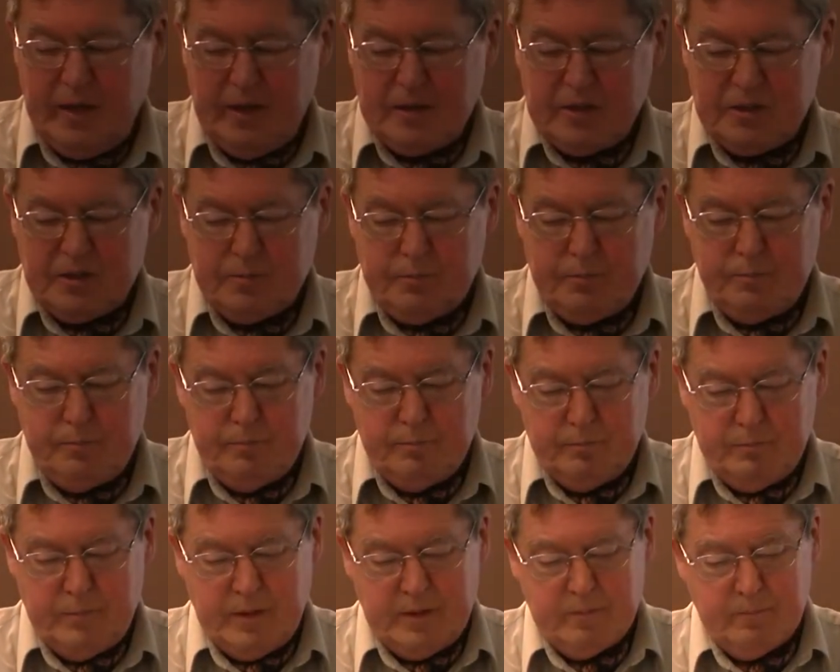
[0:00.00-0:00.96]
it's
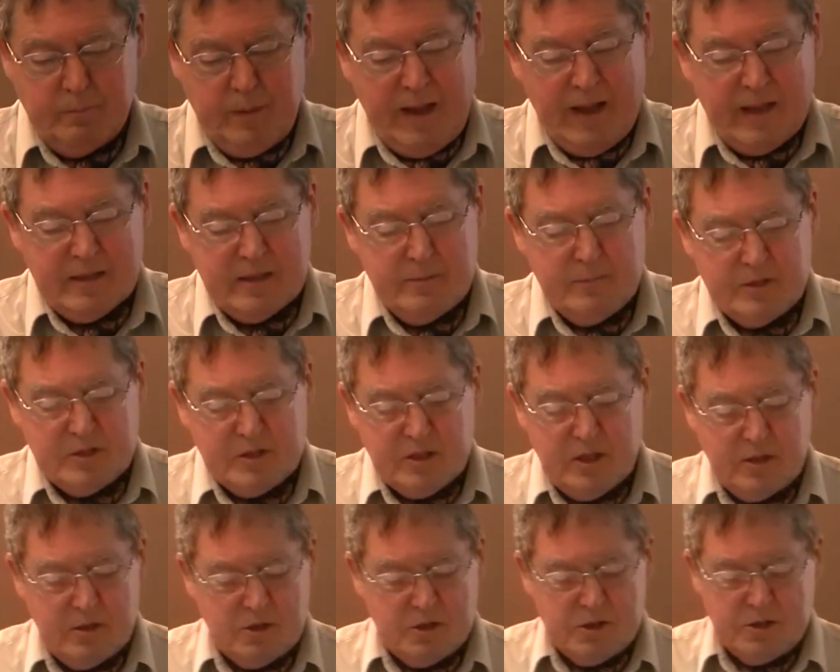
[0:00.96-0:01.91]
been badly
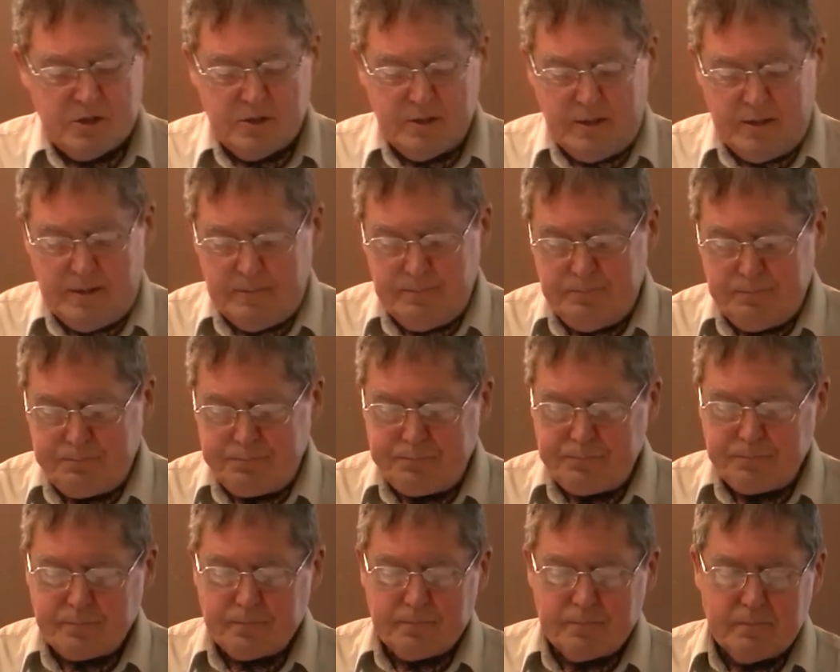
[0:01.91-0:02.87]
misunderstood,
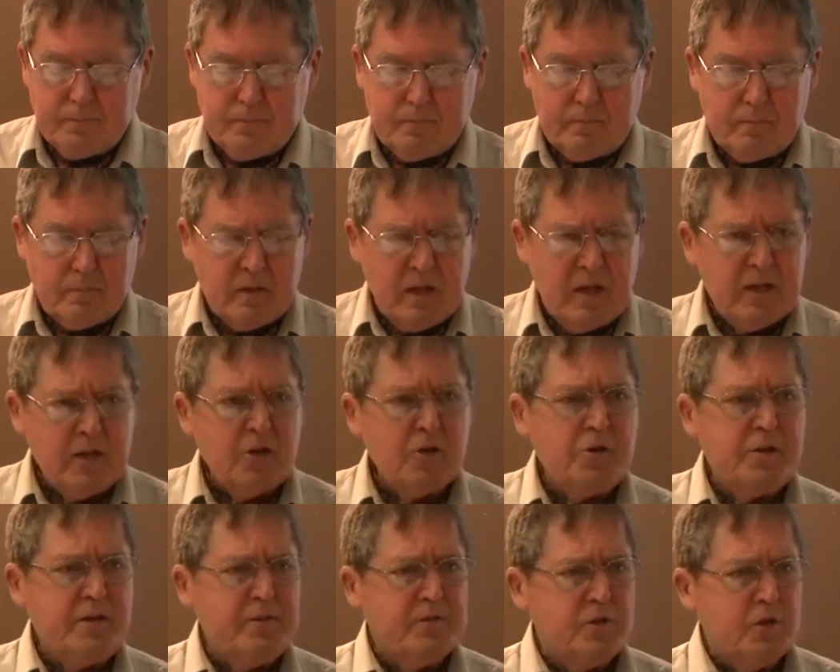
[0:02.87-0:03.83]
and I
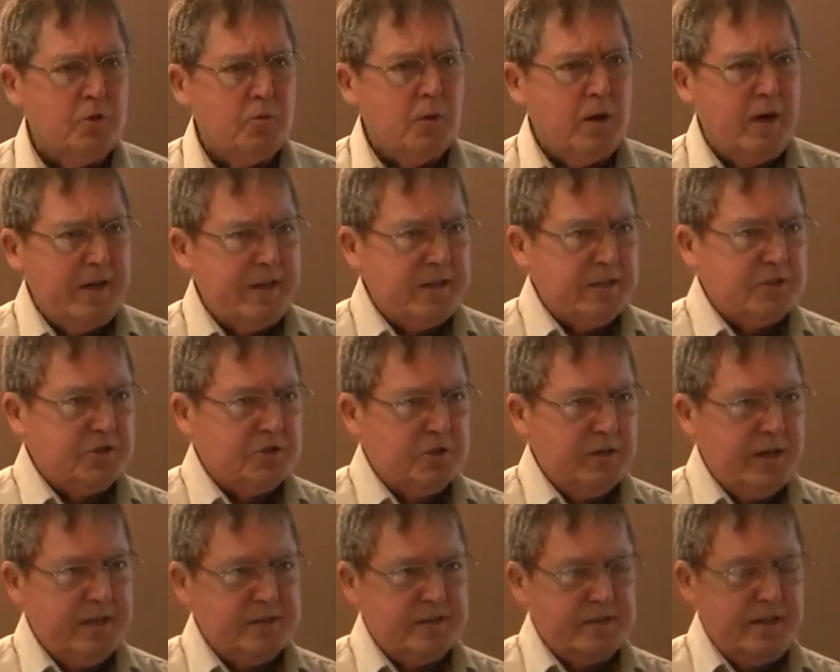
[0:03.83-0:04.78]
don't even know why it gets
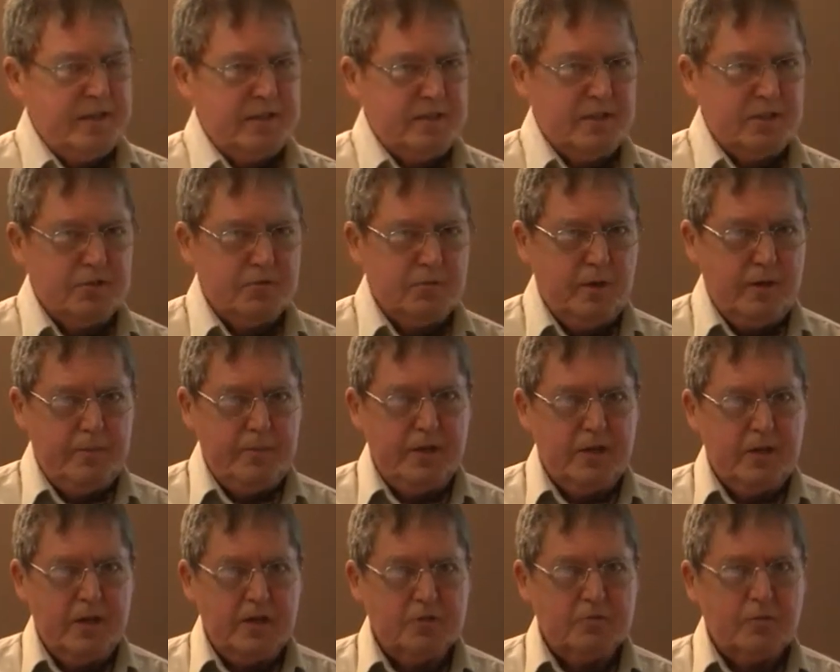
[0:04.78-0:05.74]
translated this way,
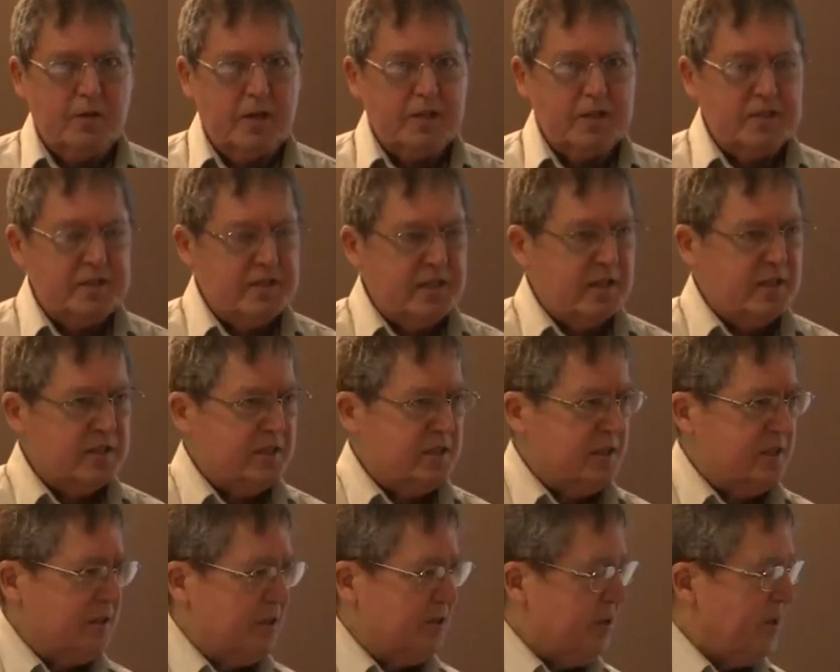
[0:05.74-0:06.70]
because what it says
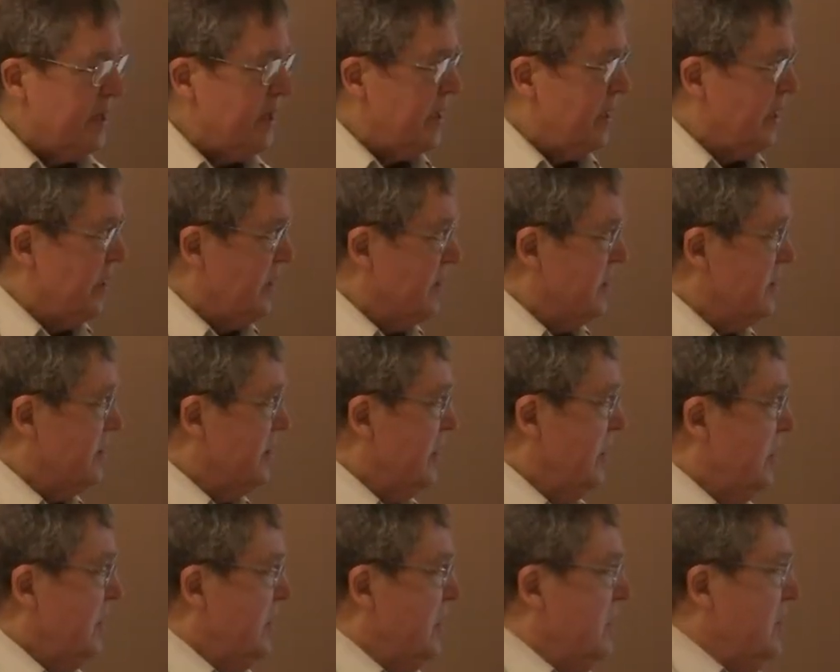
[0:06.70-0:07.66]
in the Greek is,
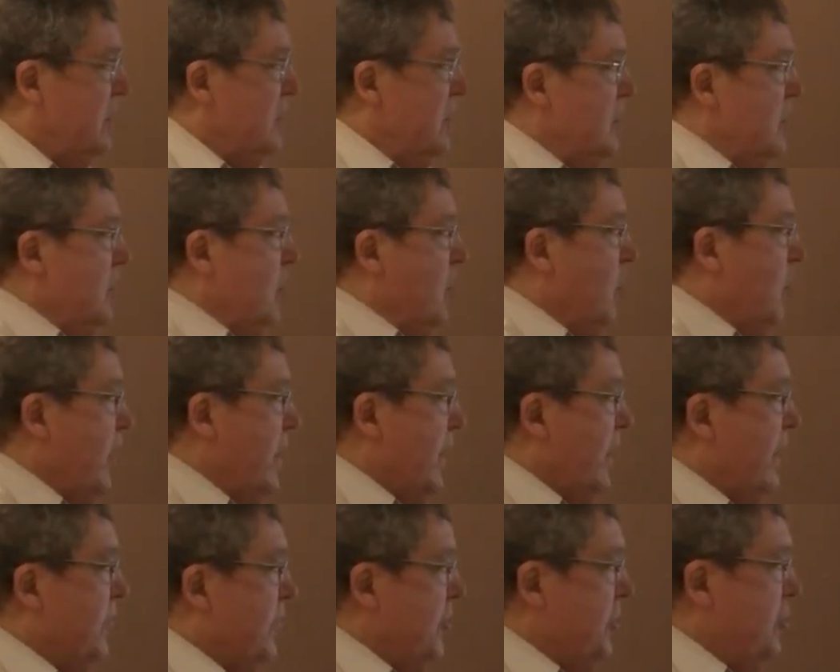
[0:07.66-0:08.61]

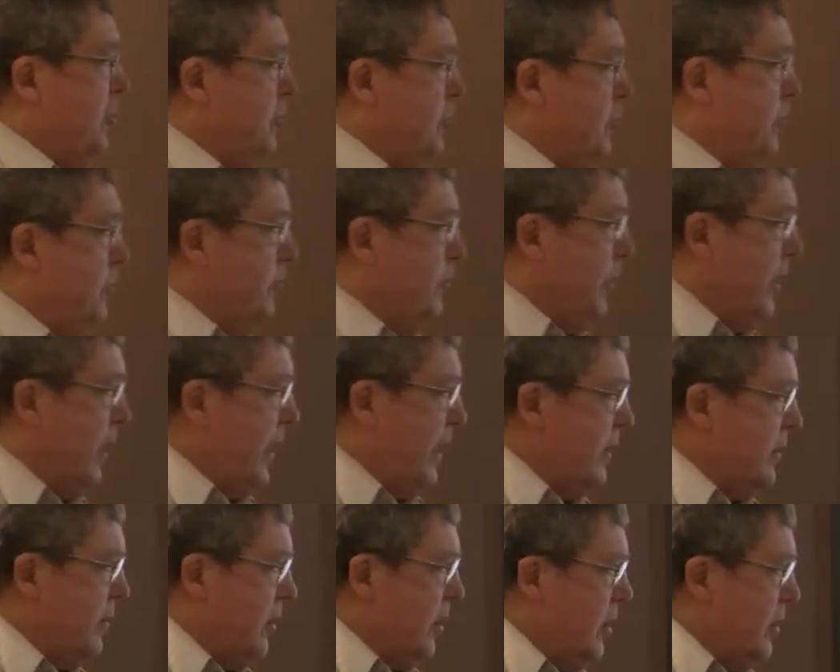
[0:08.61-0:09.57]
whatever you
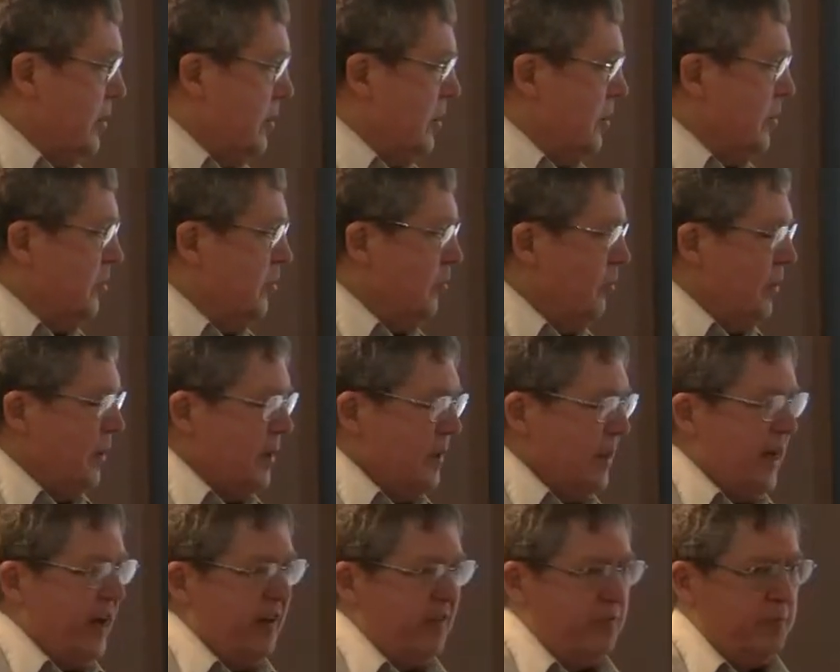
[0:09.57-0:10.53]
bind on earth will
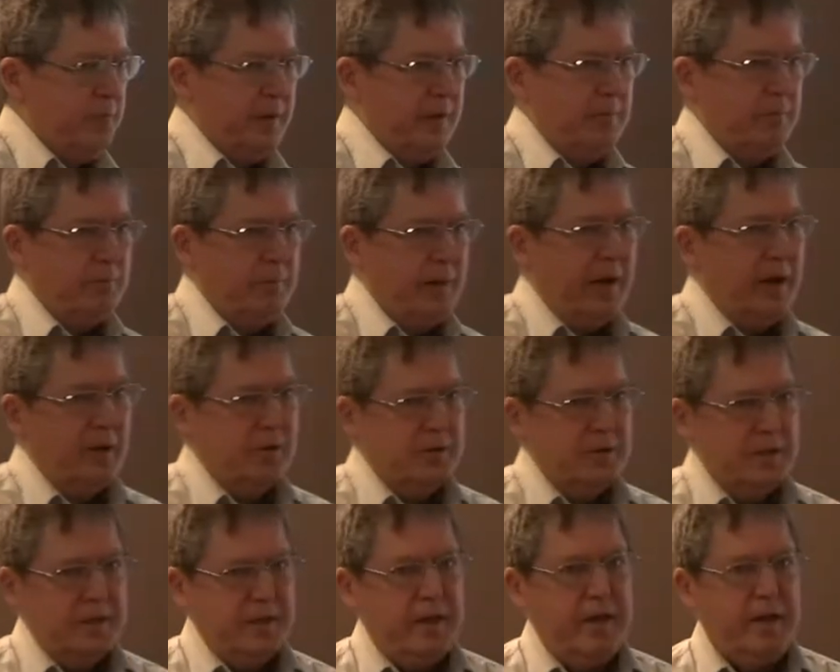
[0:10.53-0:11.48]
have been
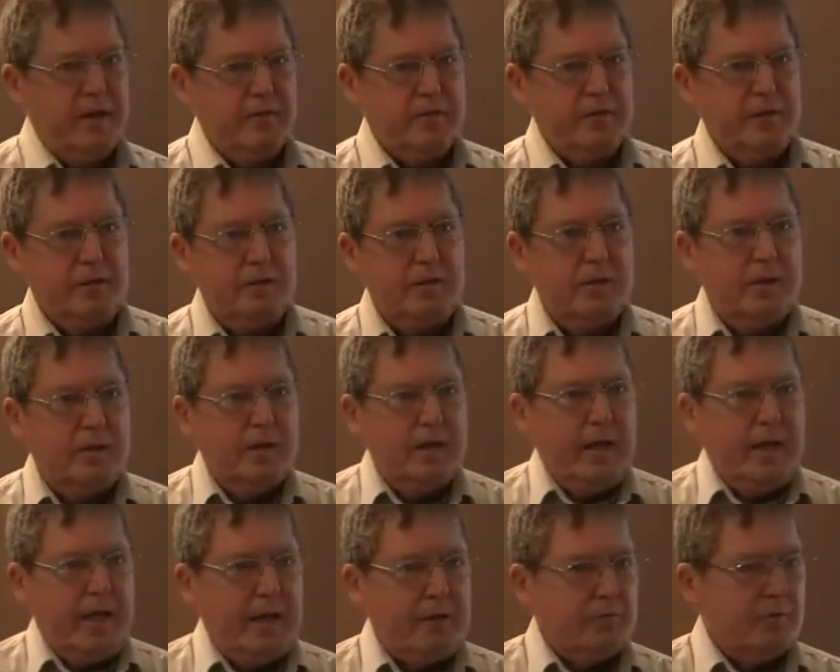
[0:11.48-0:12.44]
bound in heaven
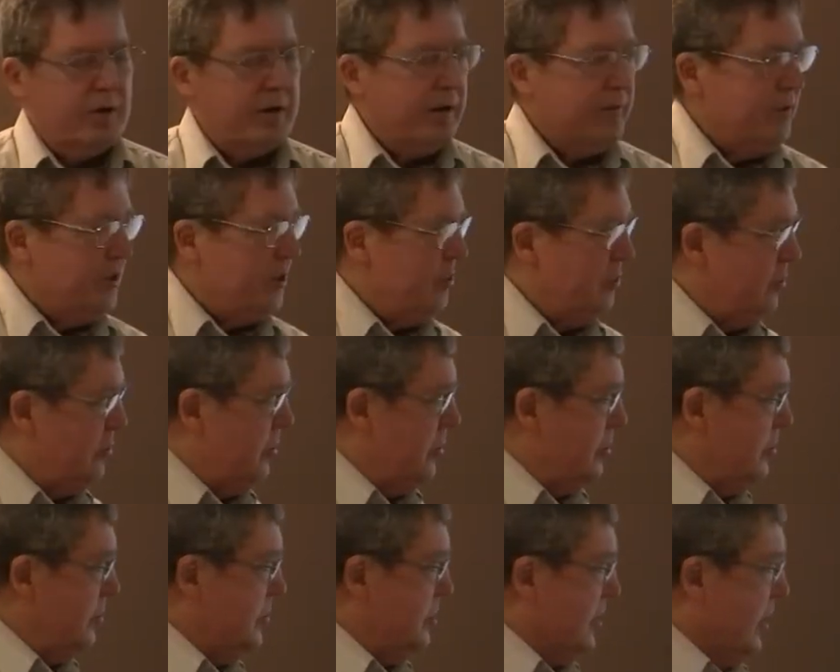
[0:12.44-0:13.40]
and whatever you
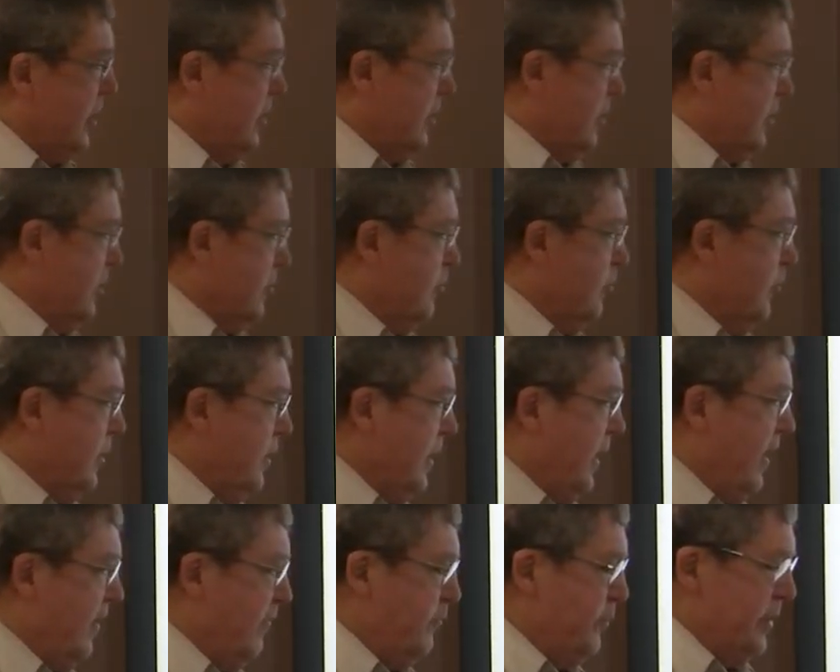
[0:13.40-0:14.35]
loose on earth will
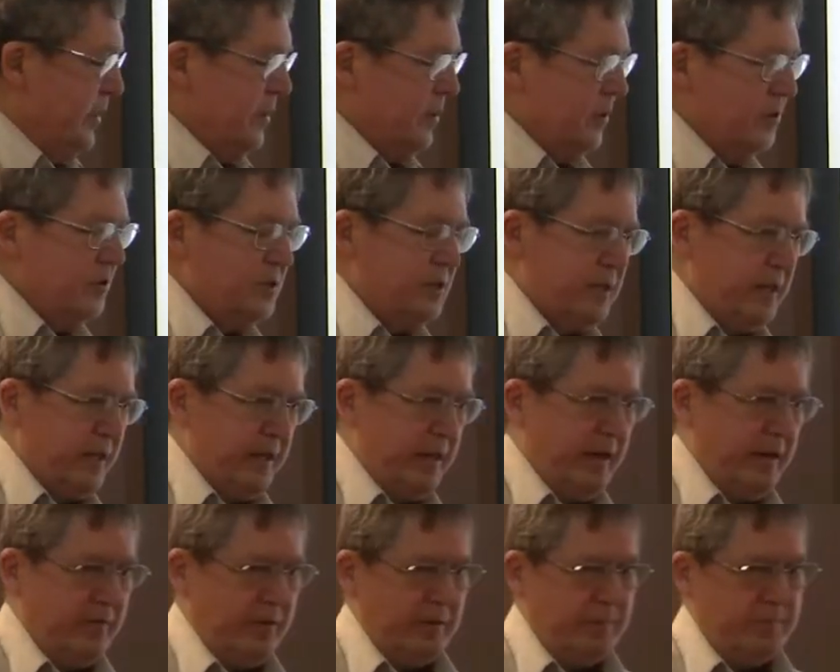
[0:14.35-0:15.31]
have been loosed in
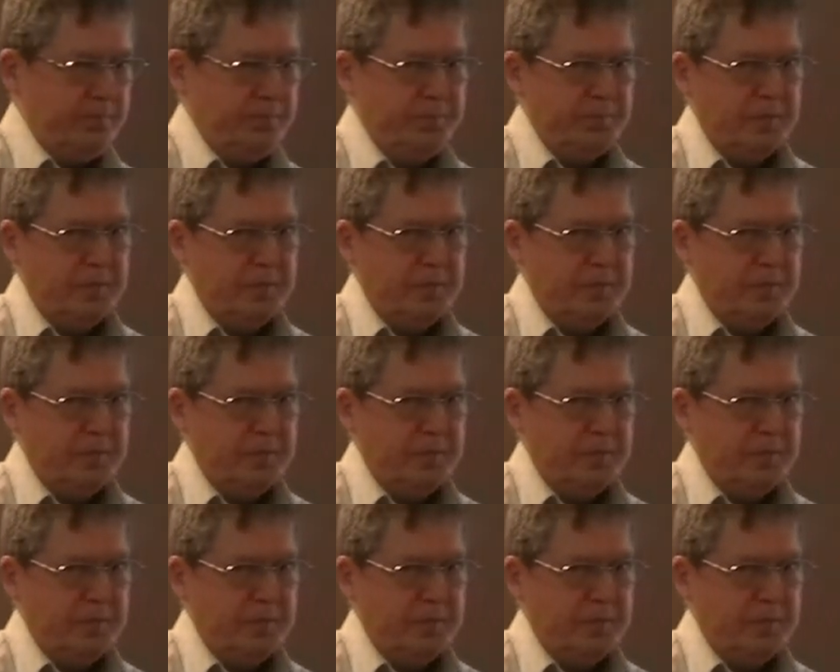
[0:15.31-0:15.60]
heaven.